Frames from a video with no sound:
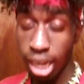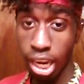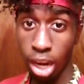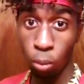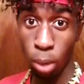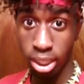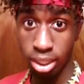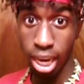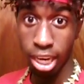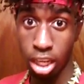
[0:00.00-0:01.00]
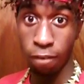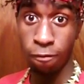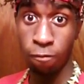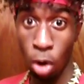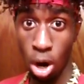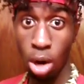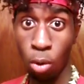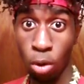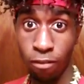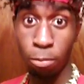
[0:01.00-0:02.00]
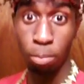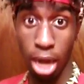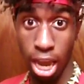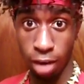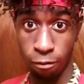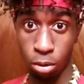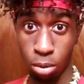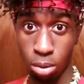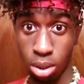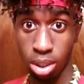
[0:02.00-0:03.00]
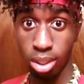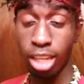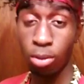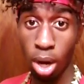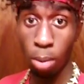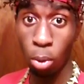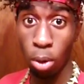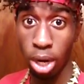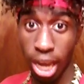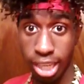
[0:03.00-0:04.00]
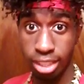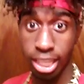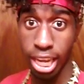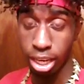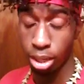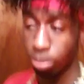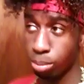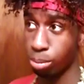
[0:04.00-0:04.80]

I can't wait till I get far away from Blavel. That's why I'm going to A State.